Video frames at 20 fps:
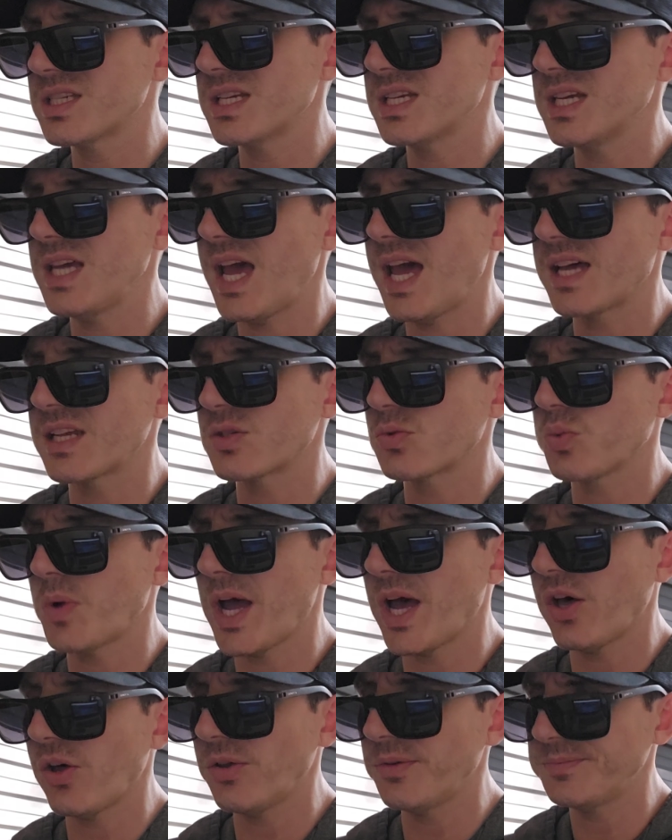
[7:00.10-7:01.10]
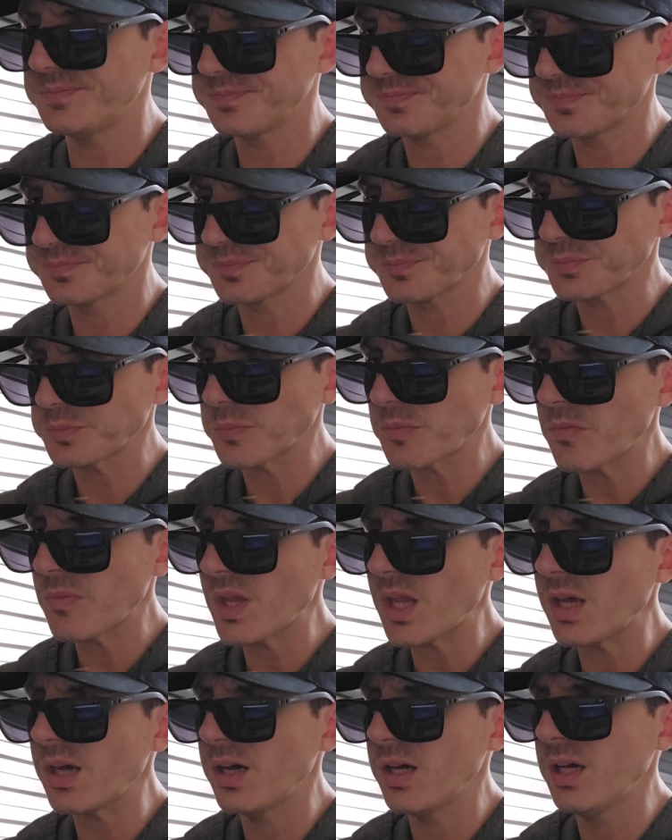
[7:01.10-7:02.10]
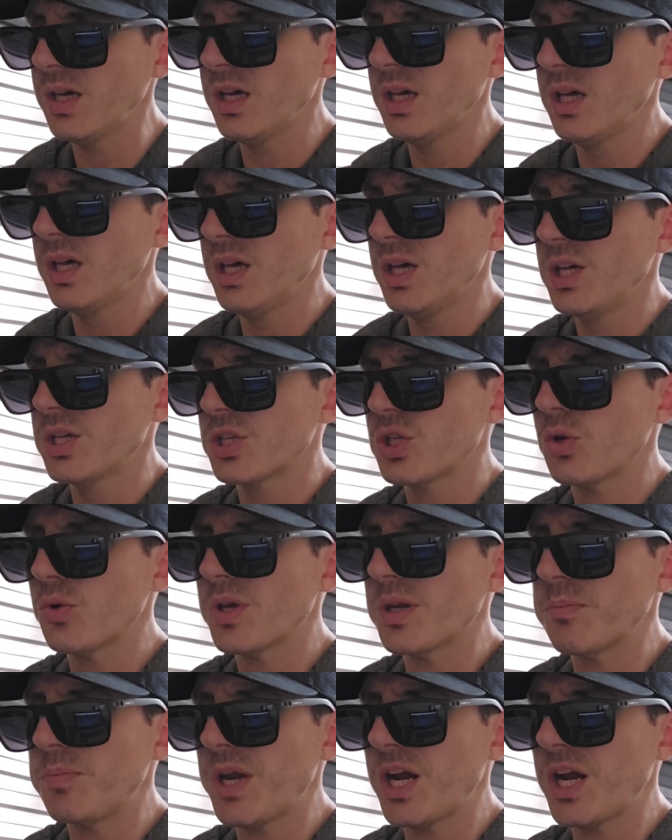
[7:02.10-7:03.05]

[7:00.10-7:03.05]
see as well. Token